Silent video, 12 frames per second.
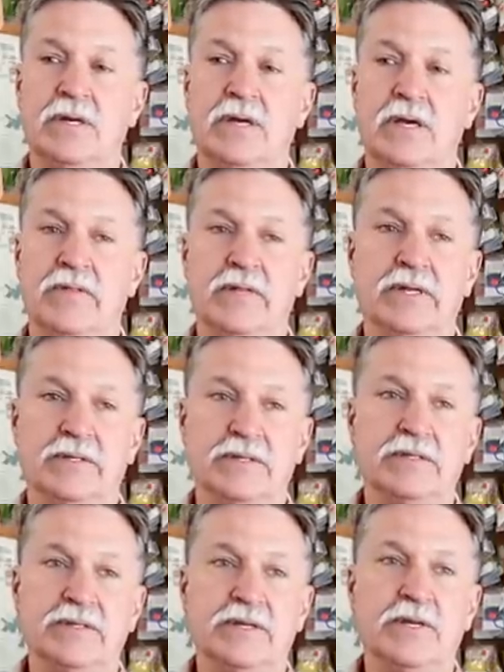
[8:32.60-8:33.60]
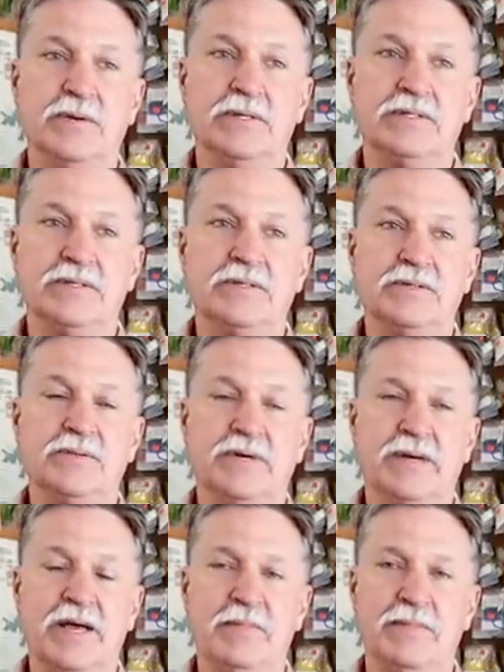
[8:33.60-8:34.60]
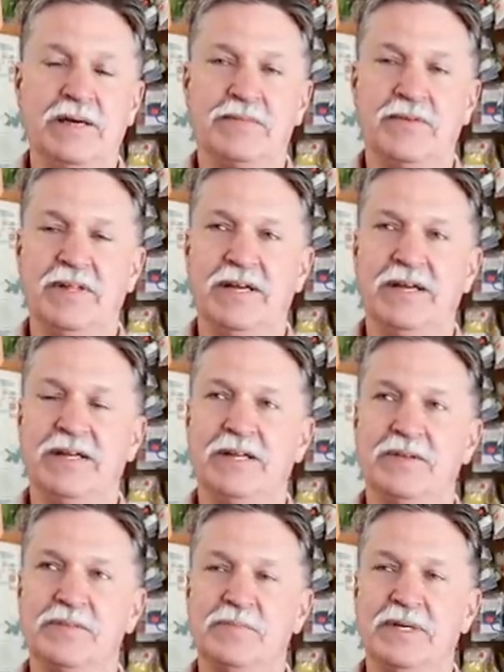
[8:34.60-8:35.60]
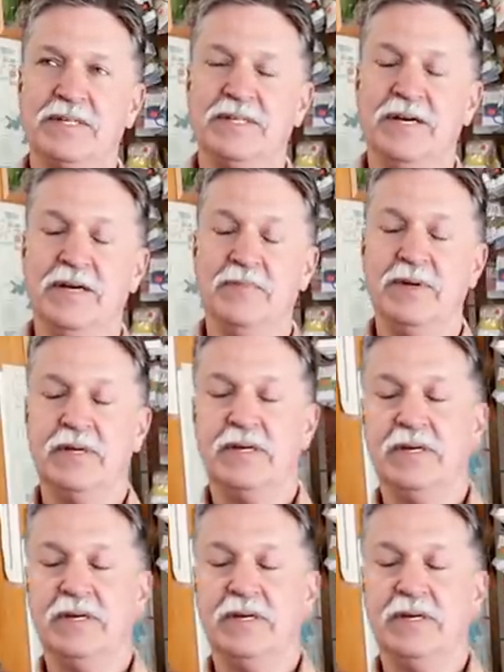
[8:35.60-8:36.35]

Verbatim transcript: And then you know what what happened after that? It was big time.